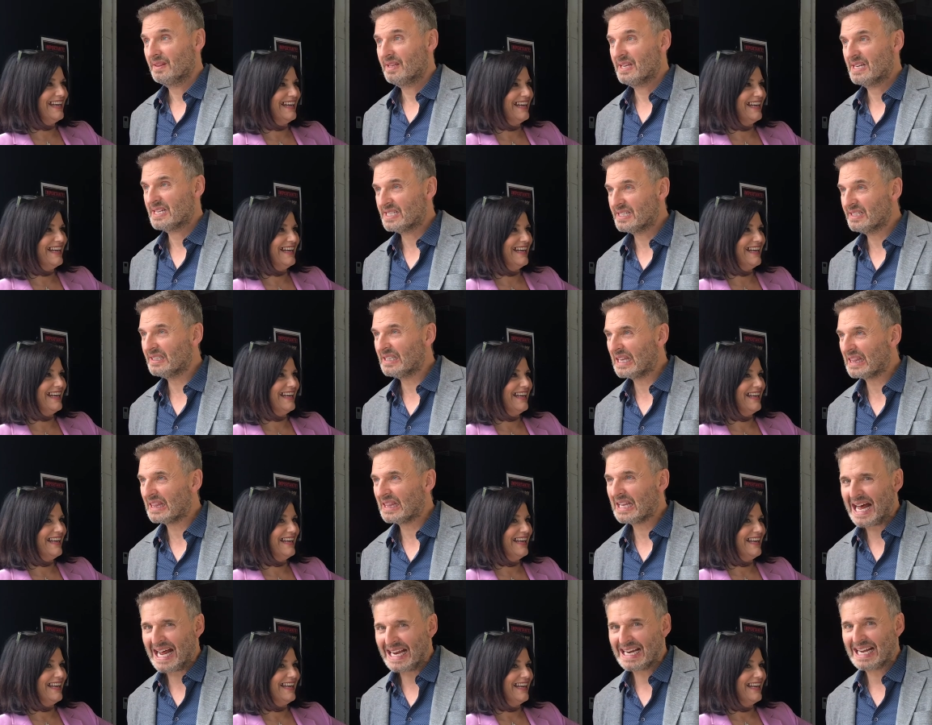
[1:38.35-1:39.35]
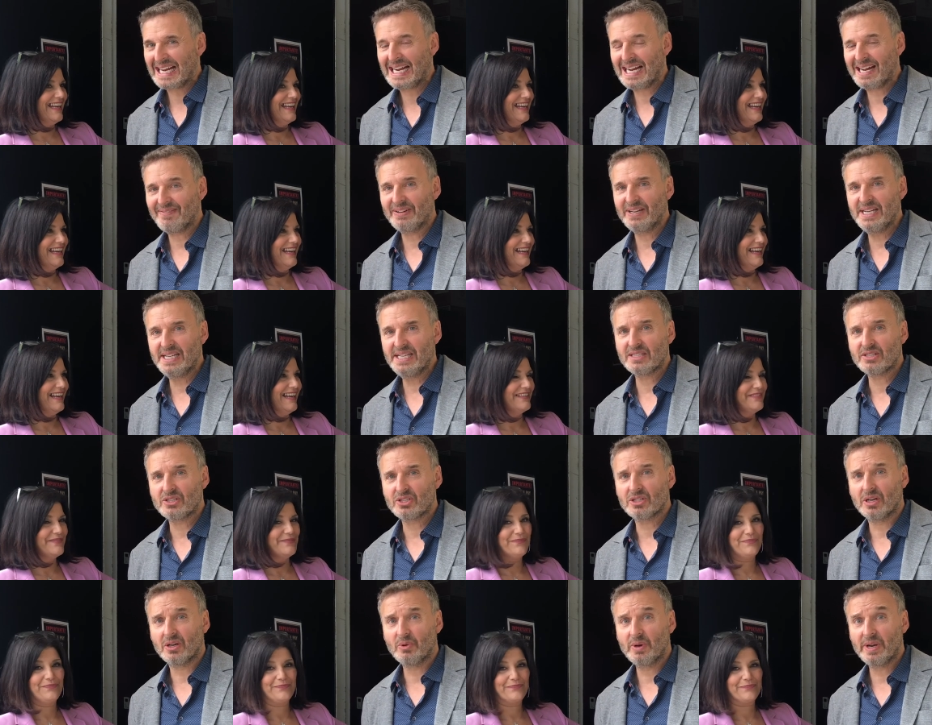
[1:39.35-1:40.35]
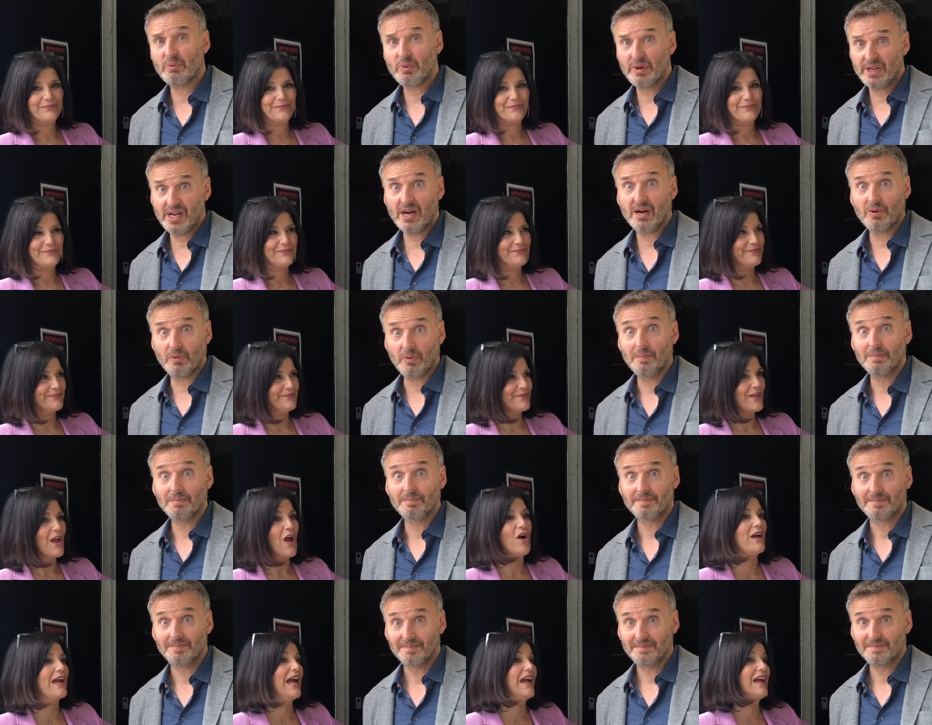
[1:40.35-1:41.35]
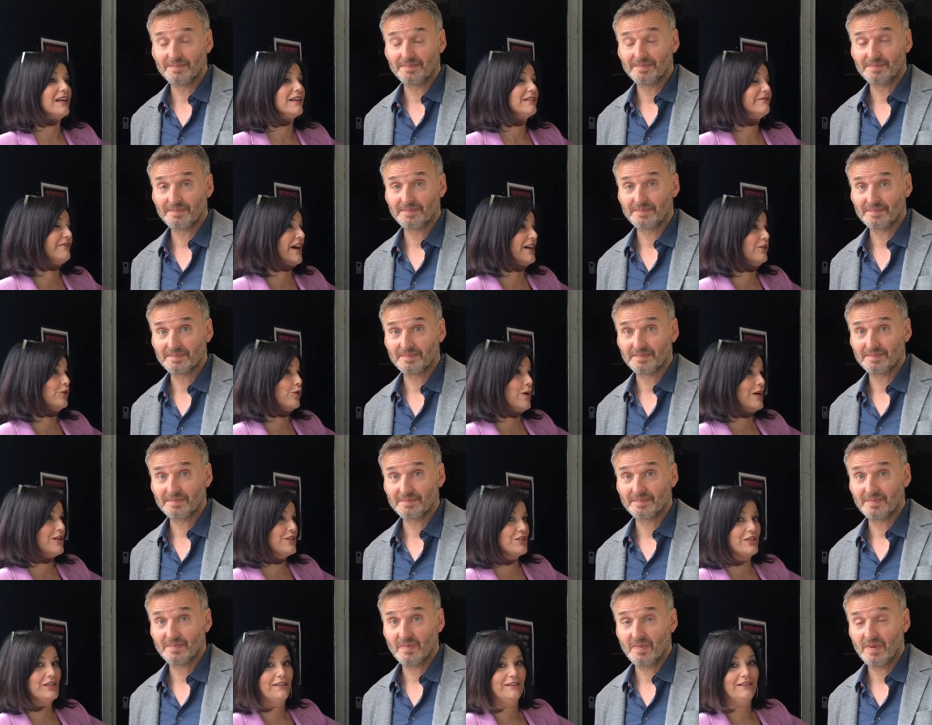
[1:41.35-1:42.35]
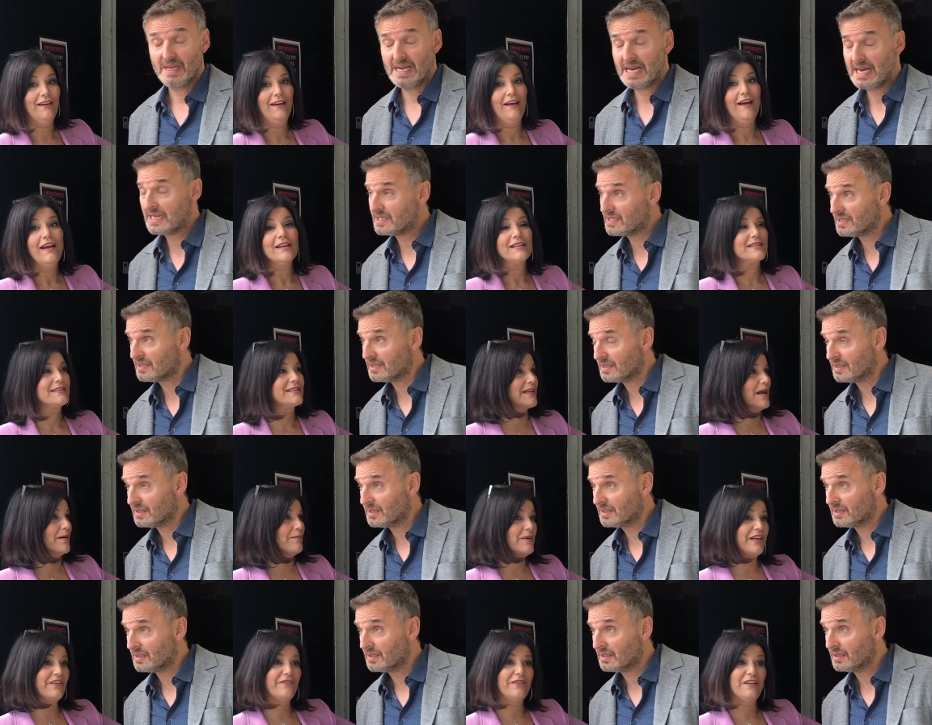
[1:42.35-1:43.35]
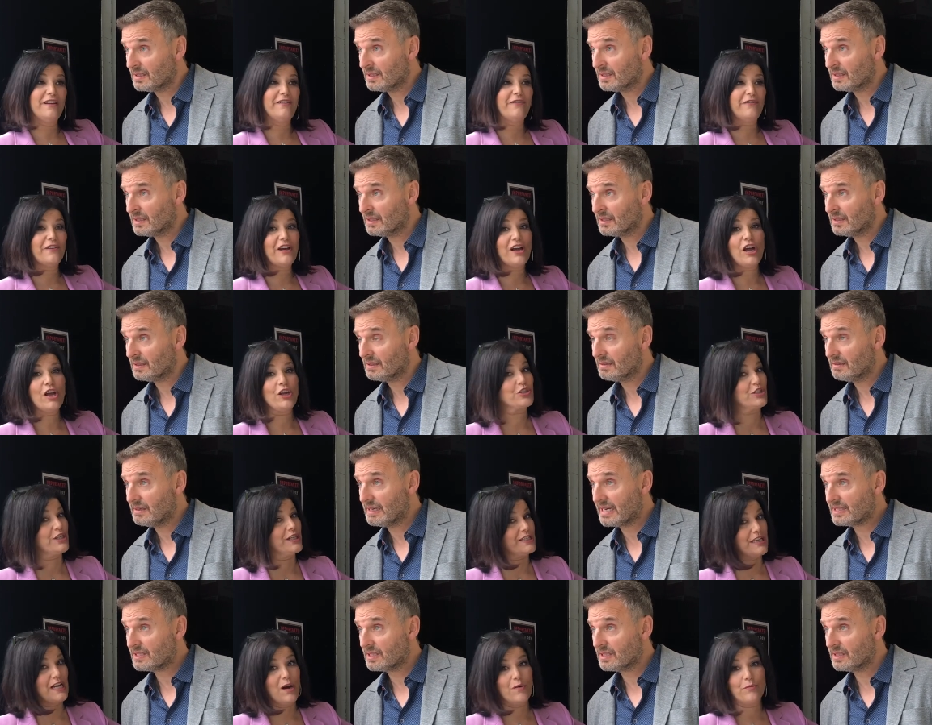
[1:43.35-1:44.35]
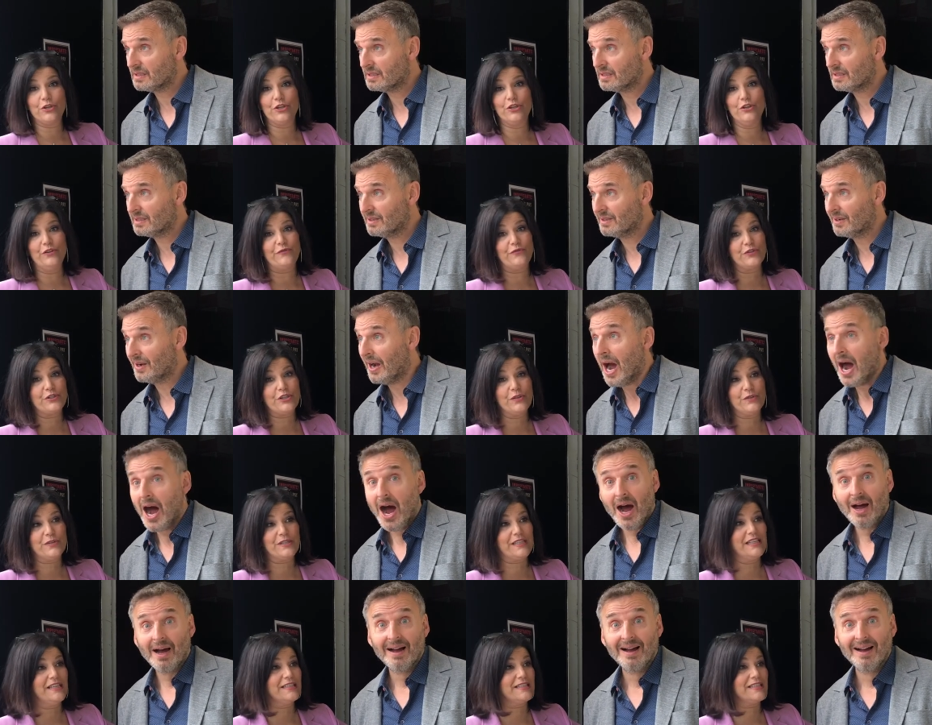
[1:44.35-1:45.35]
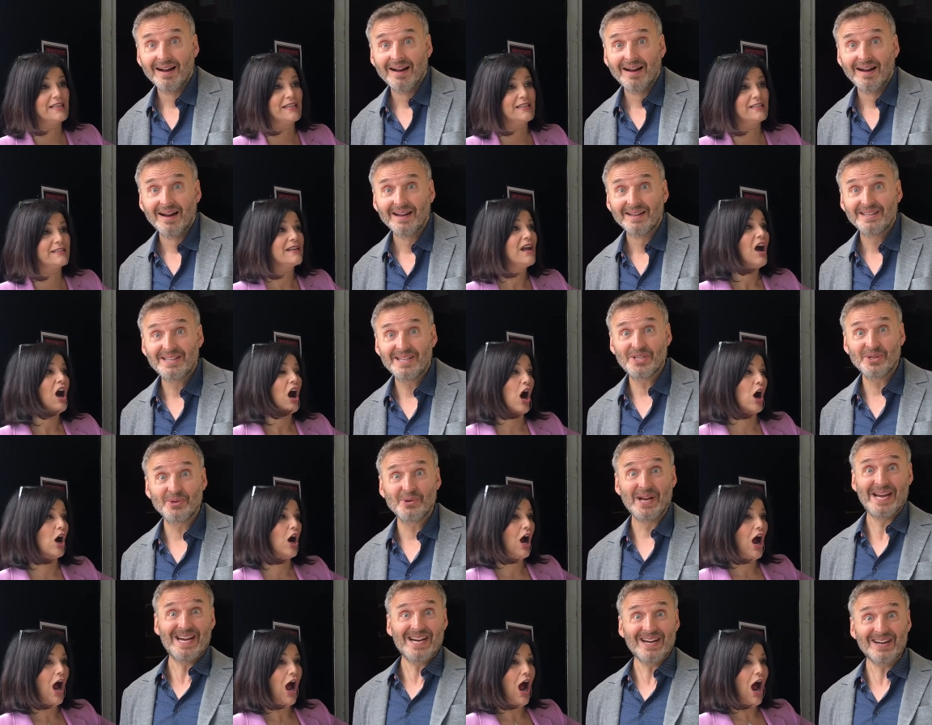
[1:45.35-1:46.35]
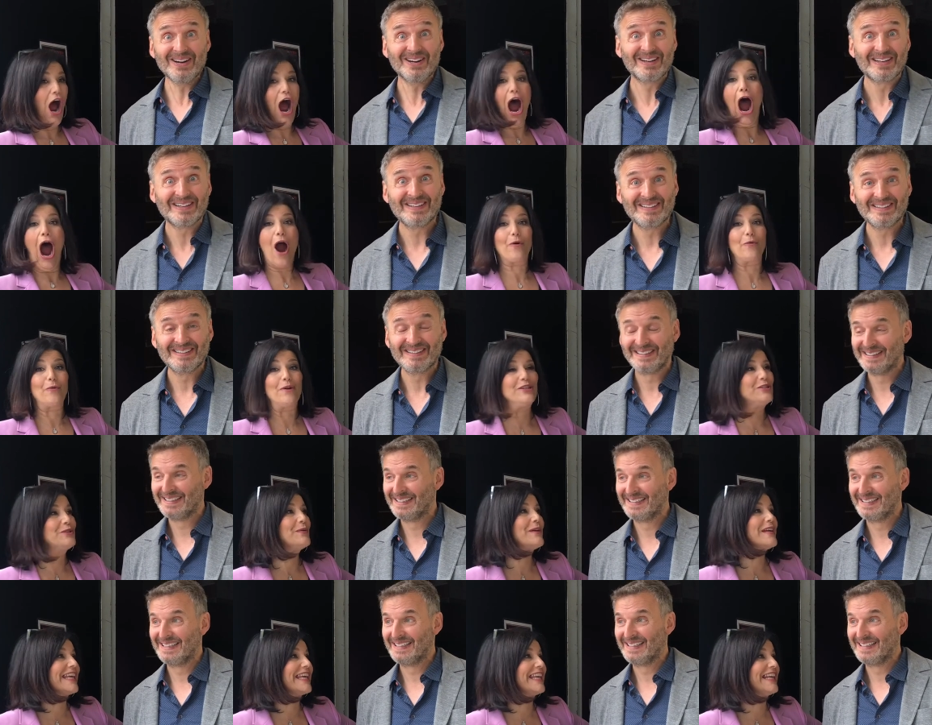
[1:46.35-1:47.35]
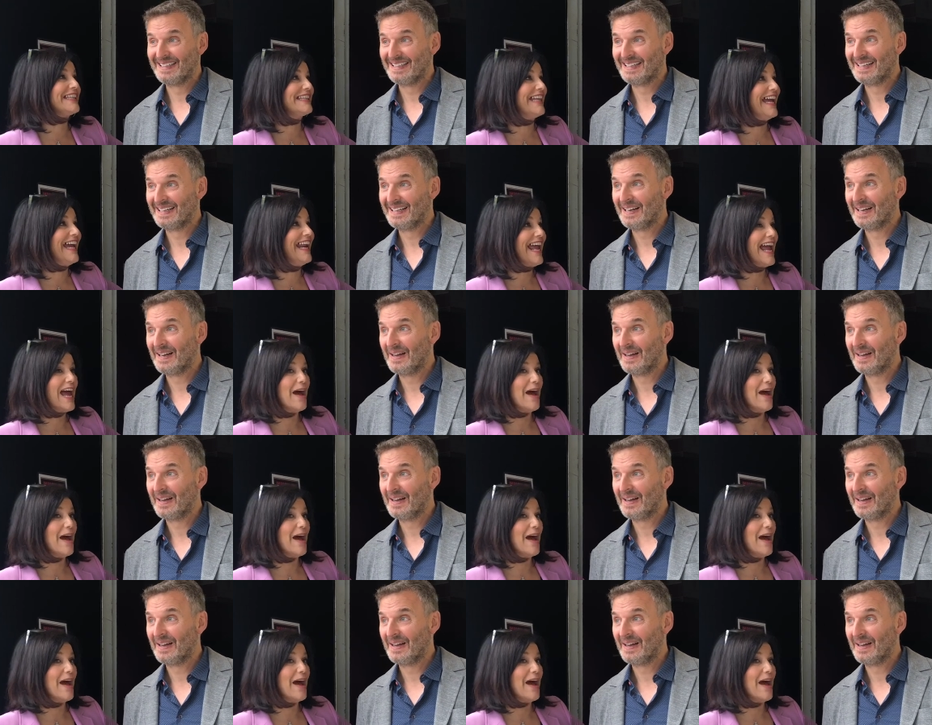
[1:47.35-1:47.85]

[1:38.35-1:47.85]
Speaker 1: there's still a lot I haven't eaten, so here we go. Okay, final question.
Speaker 2: Yes? Somebody Feed Phil just yes. got renewed for two seasons. Did you are, hear? Are we doing an Atlanta